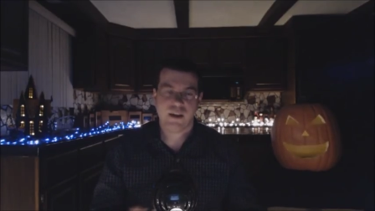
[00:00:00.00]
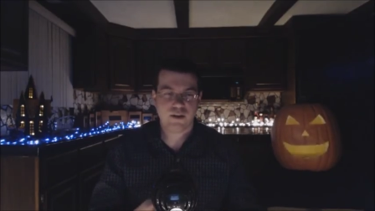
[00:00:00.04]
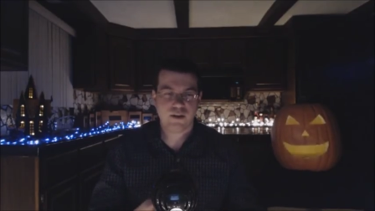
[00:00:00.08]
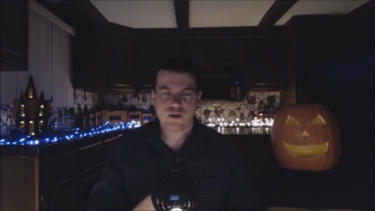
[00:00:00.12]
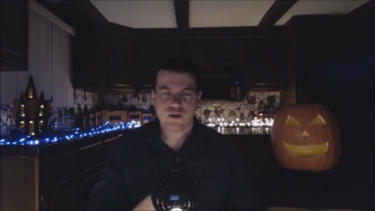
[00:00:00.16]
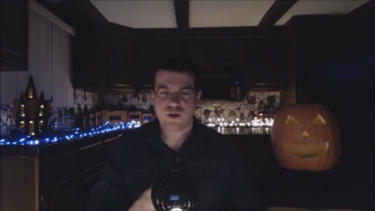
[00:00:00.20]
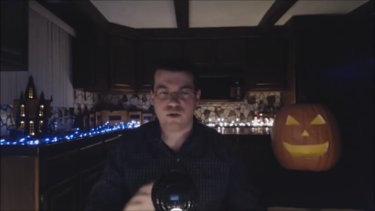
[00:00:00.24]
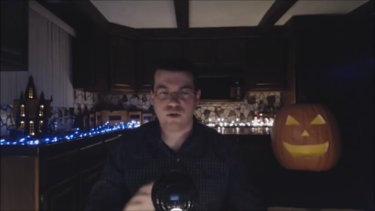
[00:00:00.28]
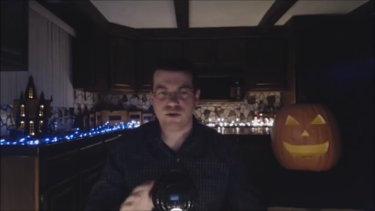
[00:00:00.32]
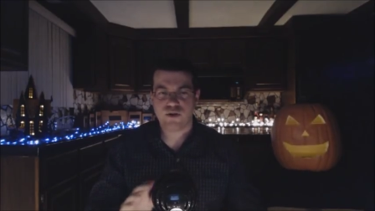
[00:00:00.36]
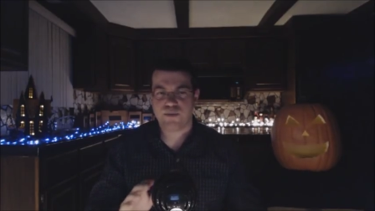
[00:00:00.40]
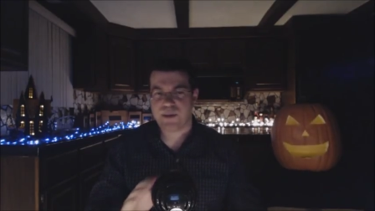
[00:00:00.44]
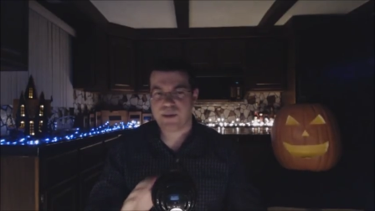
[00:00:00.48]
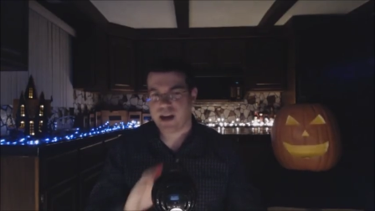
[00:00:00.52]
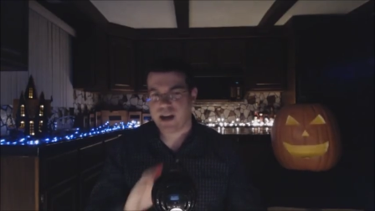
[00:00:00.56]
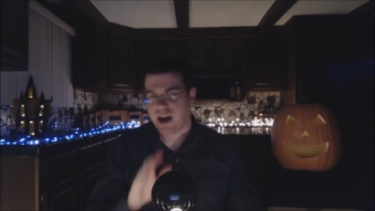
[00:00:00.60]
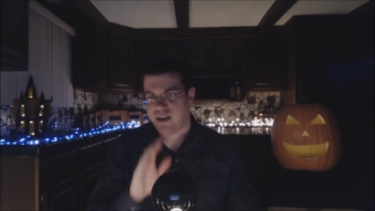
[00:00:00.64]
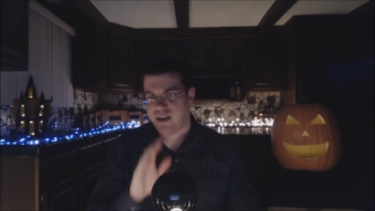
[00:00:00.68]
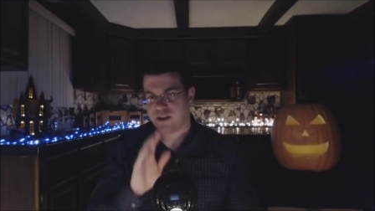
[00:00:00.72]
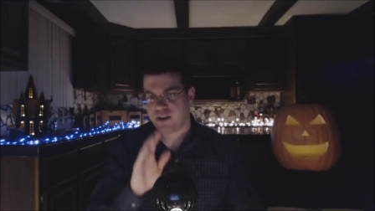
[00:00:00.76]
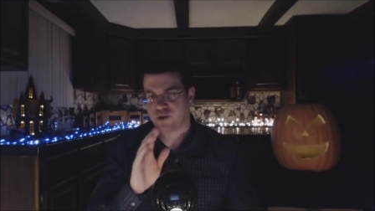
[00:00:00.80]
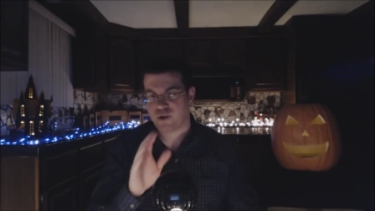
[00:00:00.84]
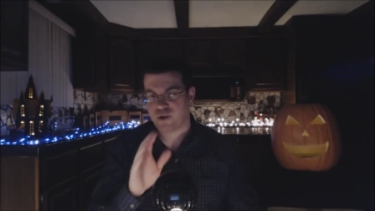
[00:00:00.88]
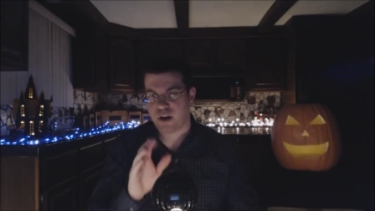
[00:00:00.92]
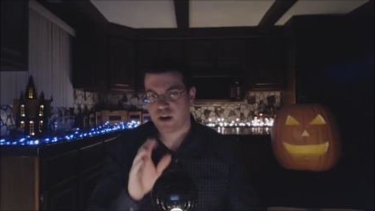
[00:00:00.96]
And this goes
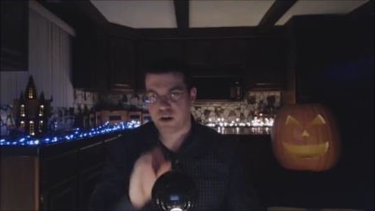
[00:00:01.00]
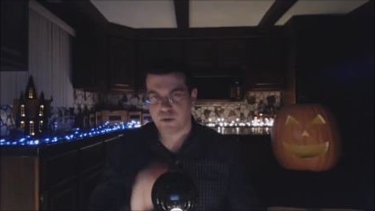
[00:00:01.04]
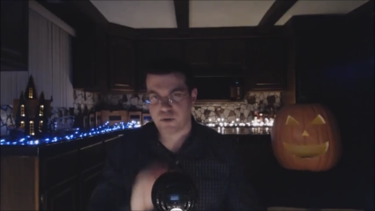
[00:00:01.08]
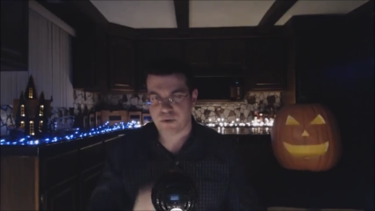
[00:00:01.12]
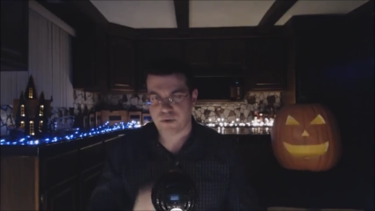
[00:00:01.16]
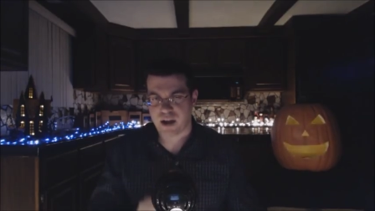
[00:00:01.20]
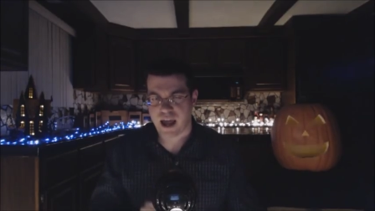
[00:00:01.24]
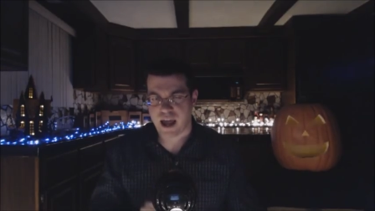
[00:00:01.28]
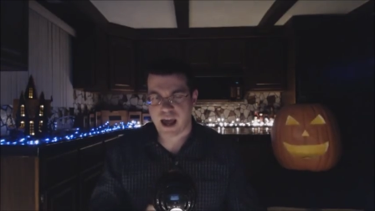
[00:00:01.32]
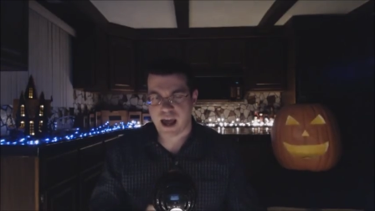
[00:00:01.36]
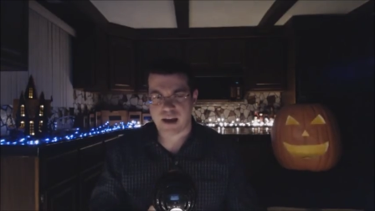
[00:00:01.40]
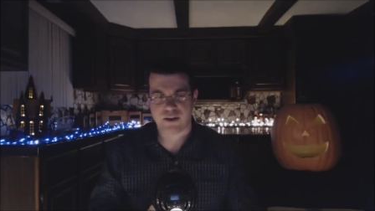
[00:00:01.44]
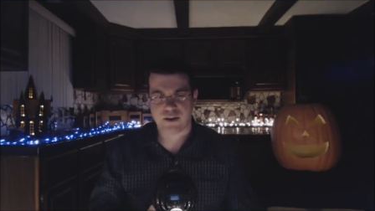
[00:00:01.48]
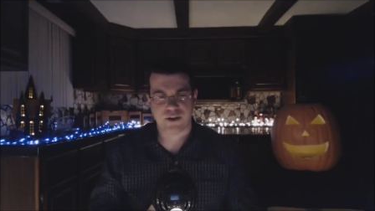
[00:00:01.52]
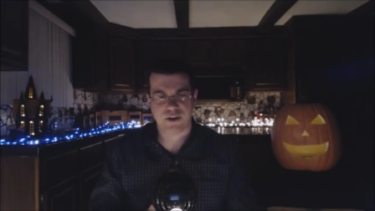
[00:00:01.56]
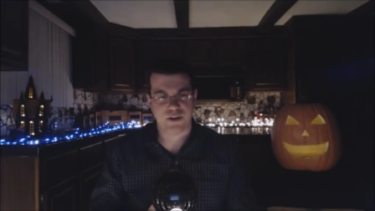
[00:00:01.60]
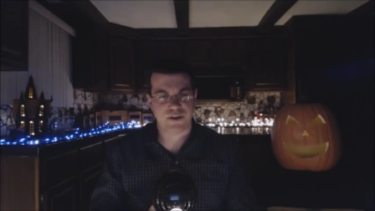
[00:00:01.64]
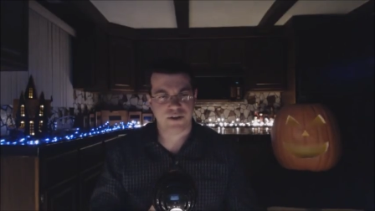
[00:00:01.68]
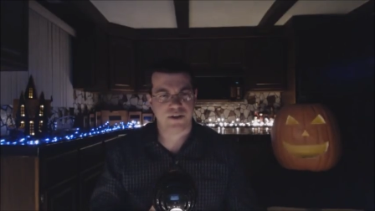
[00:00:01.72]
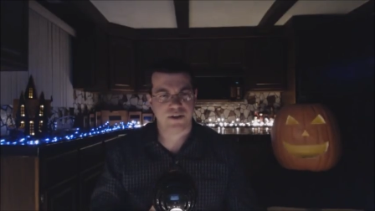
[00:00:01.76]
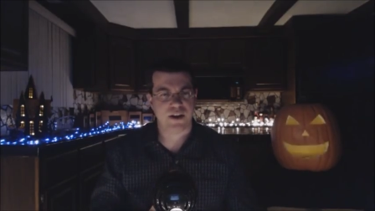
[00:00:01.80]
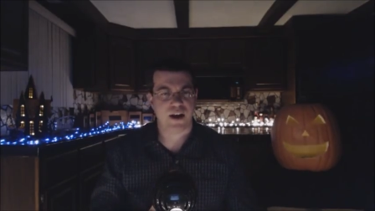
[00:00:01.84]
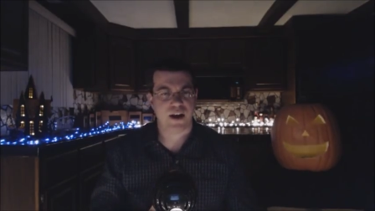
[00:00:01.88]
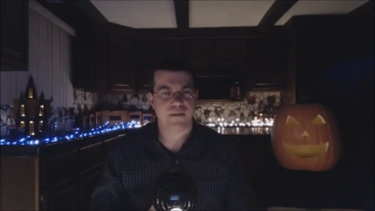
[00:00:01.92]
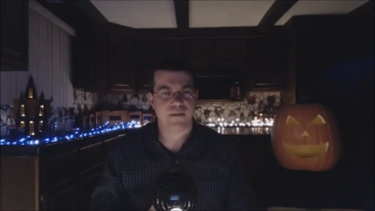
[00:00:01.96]
beyond the trailer
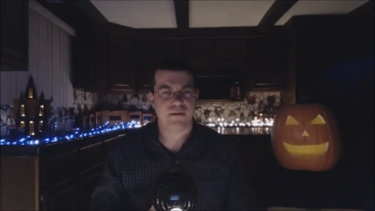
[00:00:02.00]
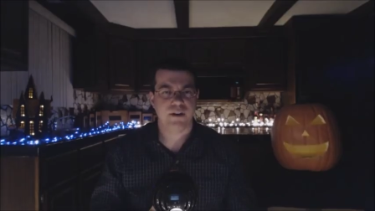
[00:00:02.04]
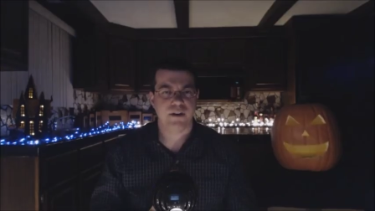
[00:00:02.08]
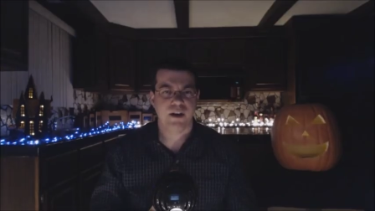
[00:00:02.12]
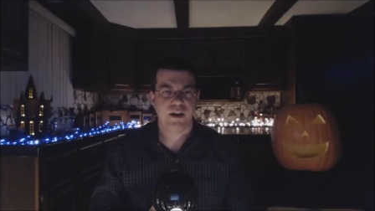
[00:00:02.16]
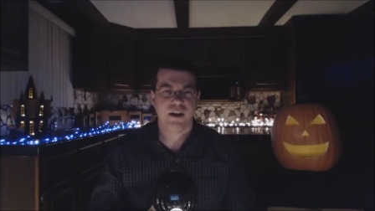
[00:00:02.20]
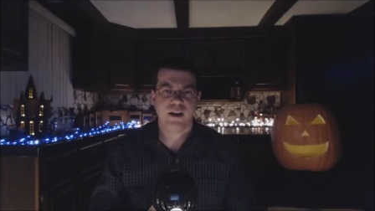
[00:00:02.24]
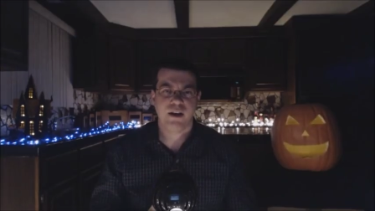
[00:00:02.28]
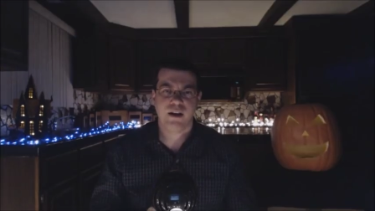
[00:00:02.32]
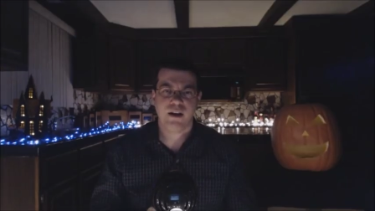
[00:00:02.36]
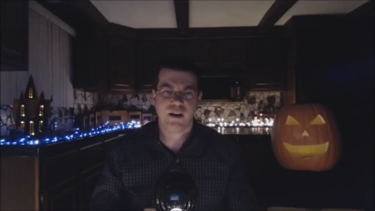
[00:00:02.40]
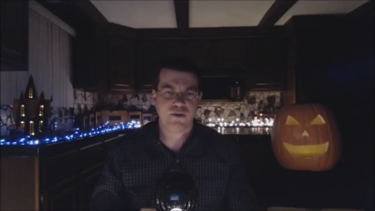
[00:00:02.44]
reaction stuff.